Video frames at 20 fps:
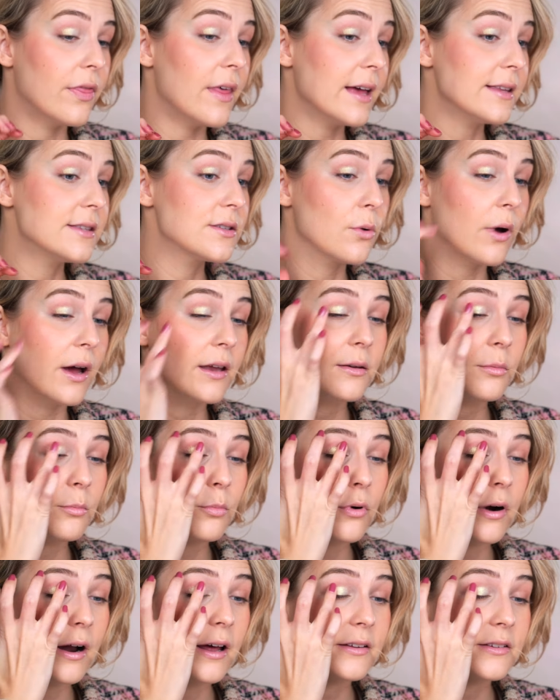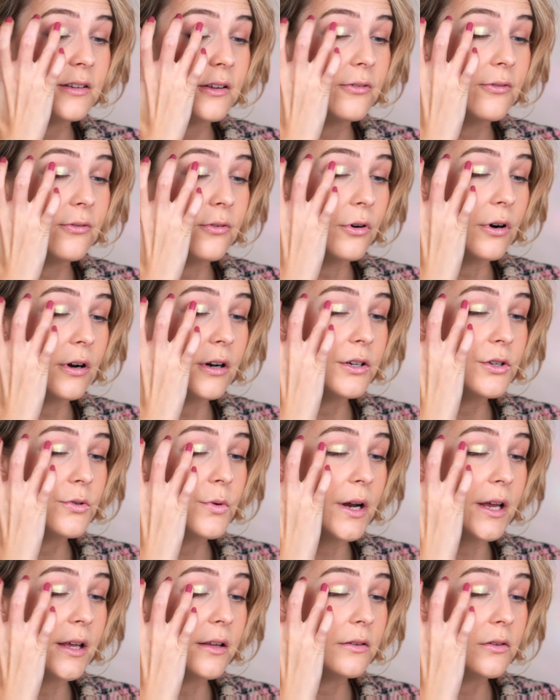that's quite impressive for
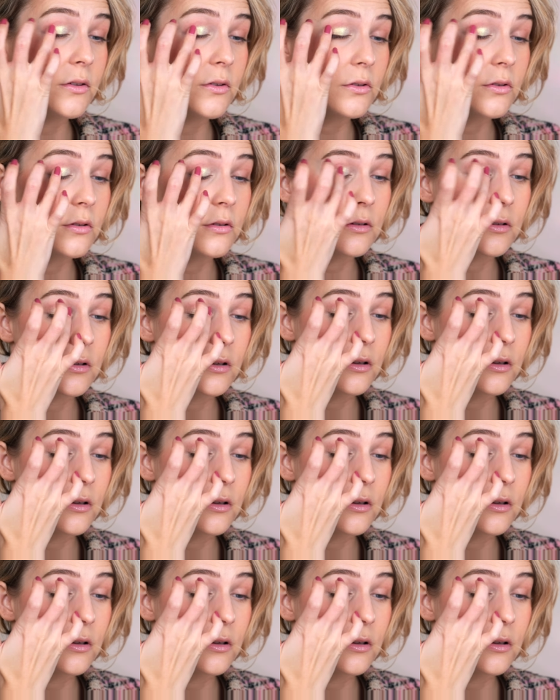Catrice.